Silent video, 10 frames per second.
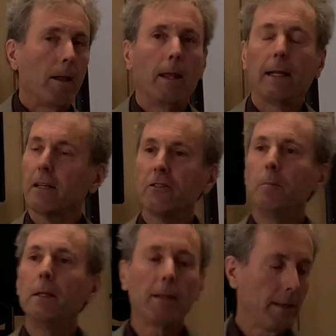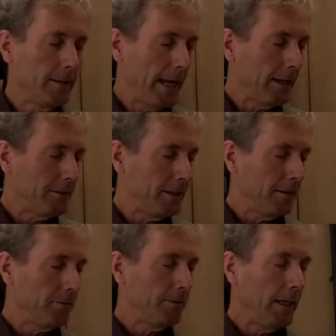That doesn't mean that they're
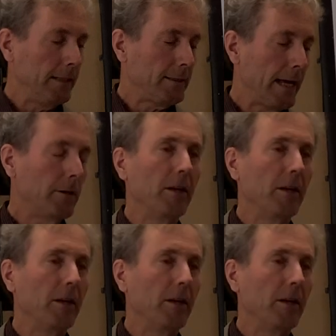negative in tenor.